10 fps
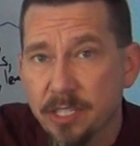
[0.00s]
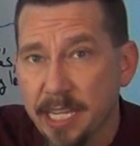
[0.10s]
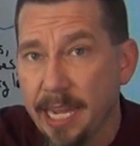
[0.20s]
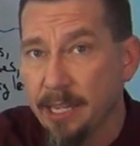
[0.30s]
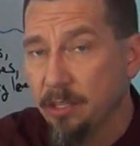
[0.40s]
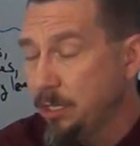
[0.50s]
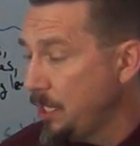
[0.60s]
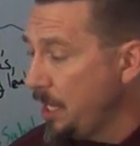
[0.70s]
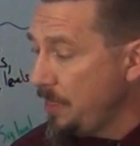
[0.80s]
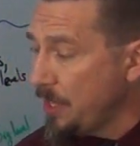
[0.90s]
tail
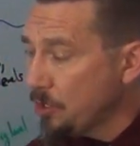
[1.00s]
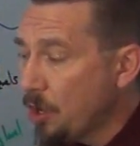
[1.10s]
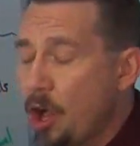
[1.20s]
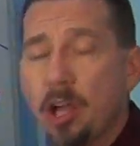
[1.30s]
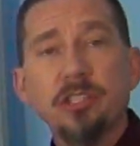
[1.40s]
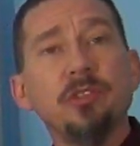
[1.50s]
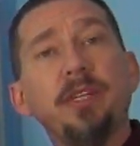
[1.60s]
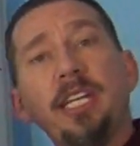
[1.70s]
that are also